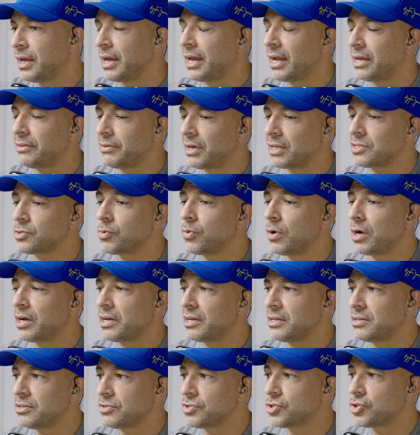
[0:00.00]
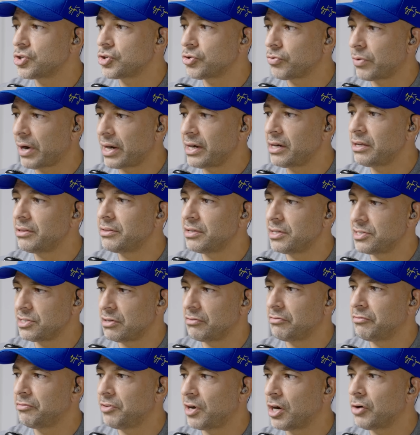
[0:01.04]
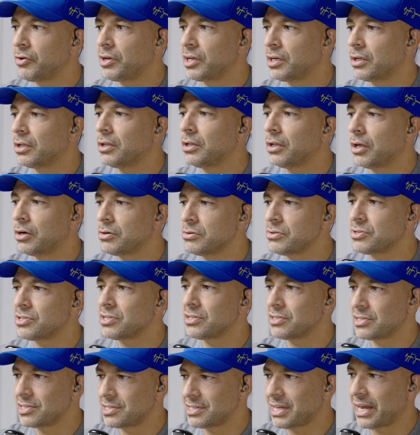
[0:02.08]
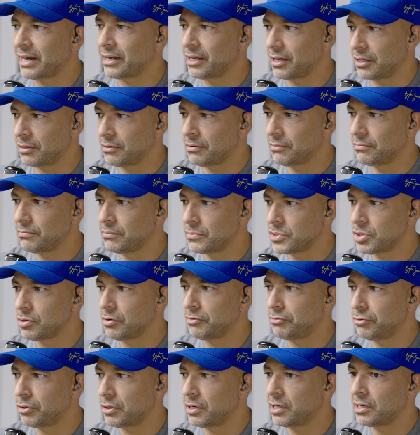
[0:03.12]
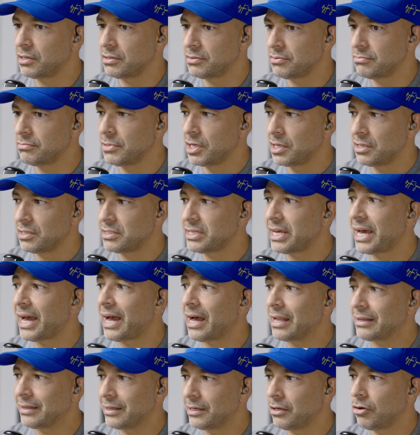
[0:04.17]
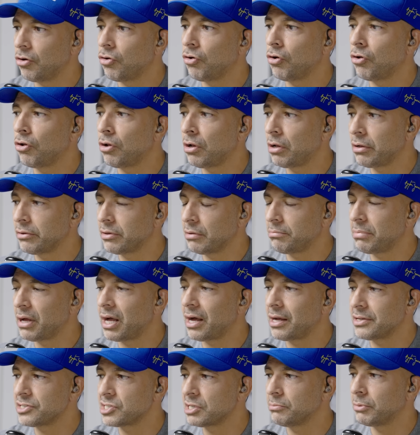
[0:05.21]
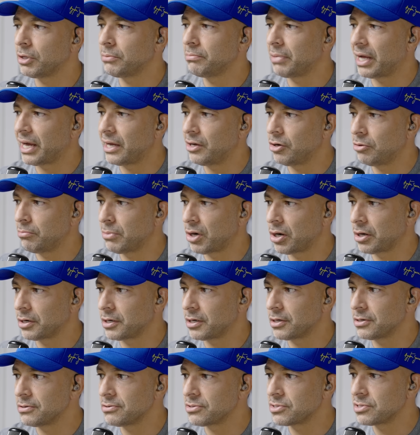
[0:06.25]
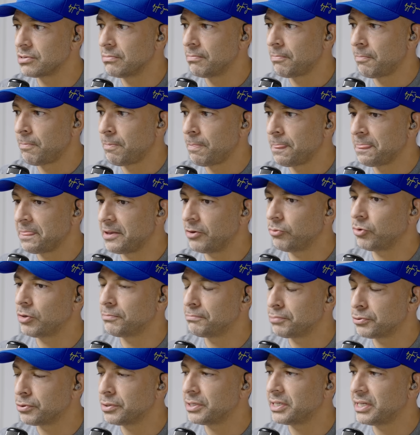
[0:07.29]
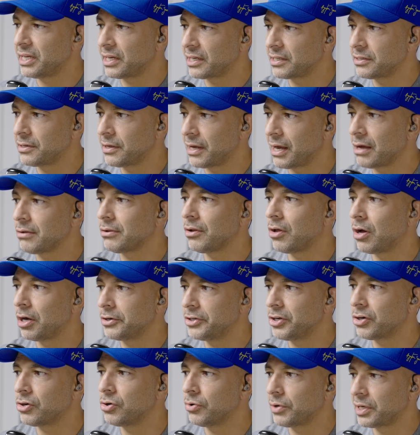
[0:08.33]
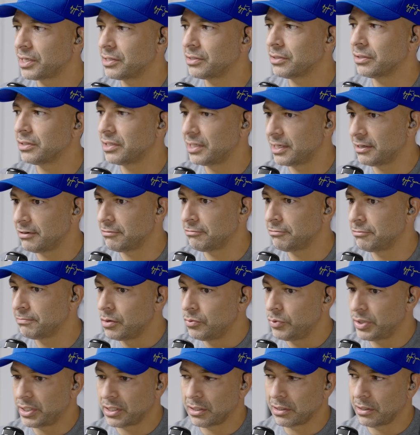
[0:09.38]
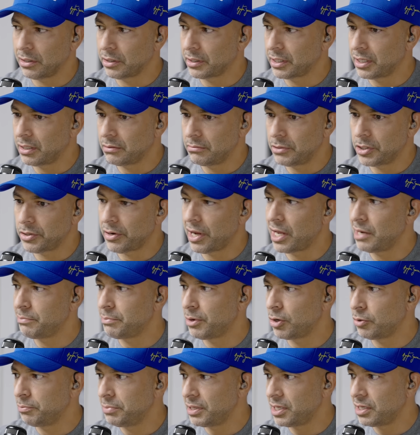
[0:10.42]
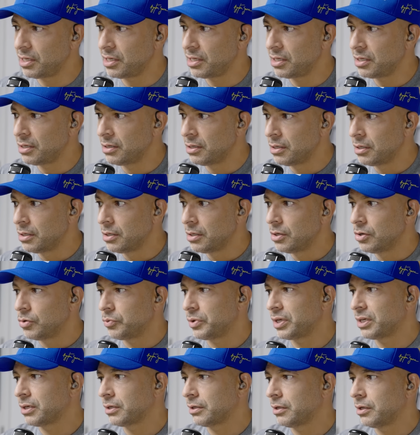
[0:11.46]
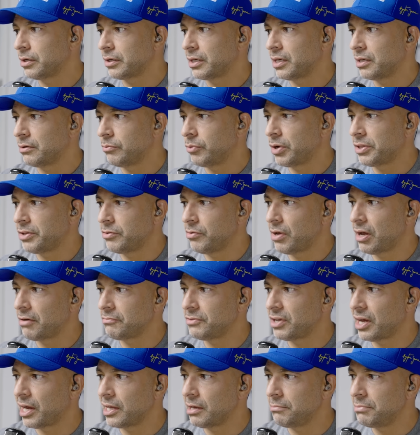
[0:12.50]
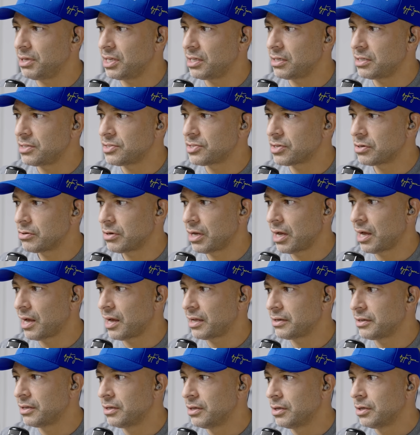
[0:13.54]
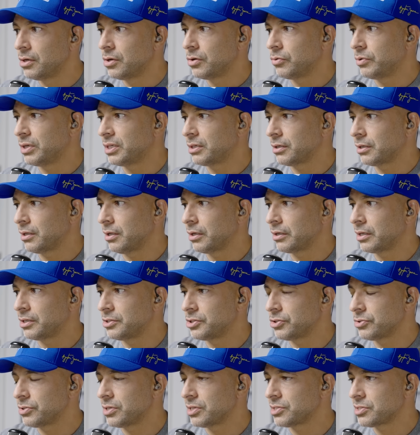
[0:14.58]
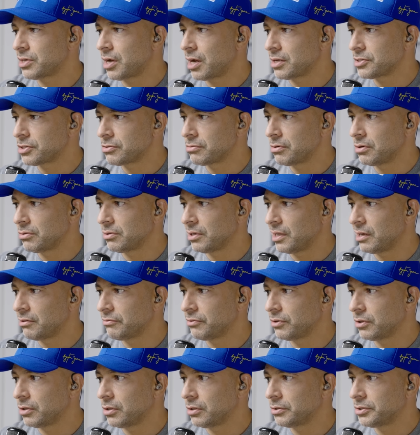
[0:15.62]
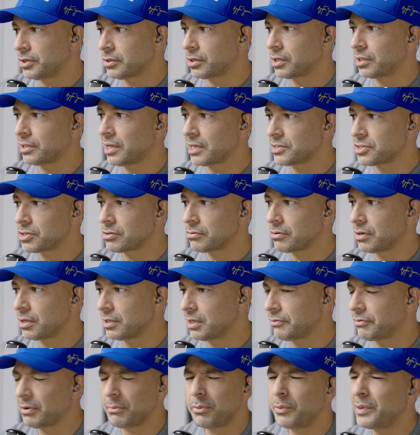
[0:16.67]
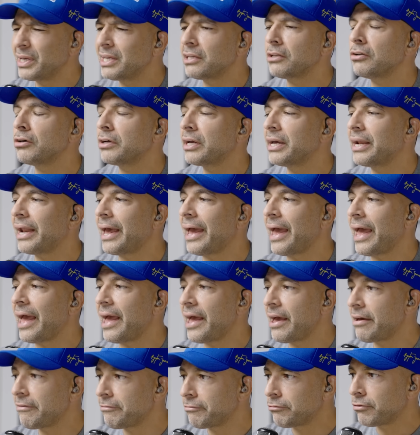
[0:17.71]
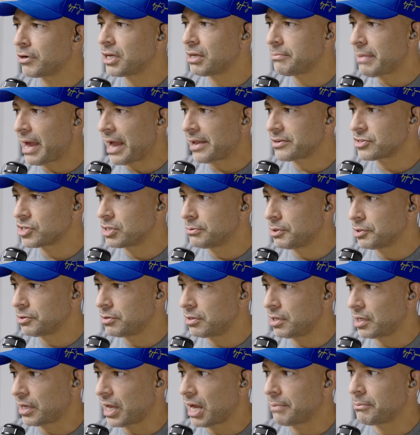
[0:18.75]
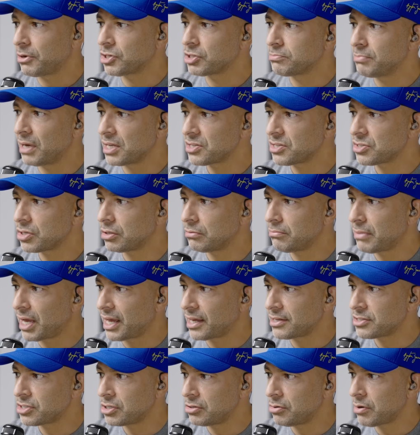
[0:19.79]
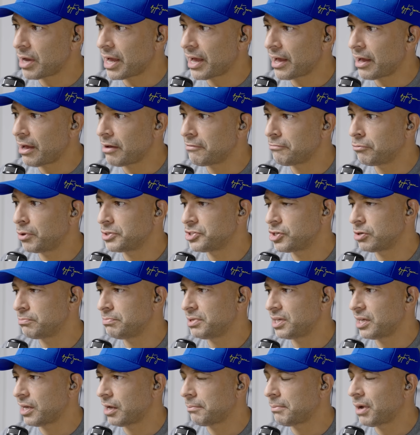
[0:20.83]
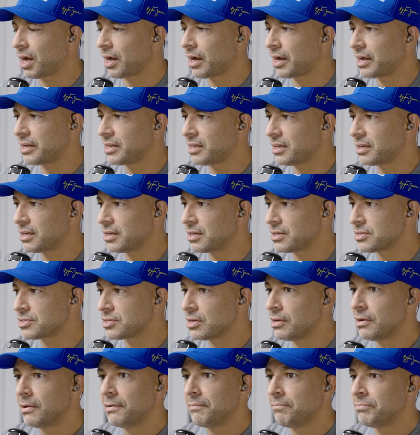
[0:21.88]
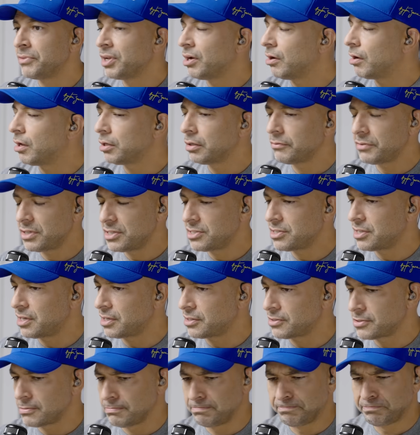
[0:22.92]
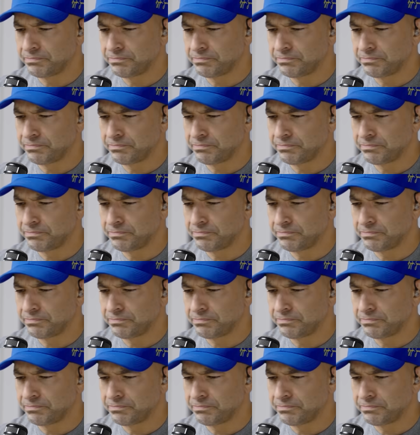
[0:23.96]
And that's why strength is a very close second. So if we're going to tally all the possible biomarkers that would predict how long you're going to live, we could look at your ApoB, we could look at whether you have diabetes or not. We could look at your testosterone level, your cholesterol level. I mean, we could look at every imaginable thing, how much muscle mass you have, what your BMI is, all of these things.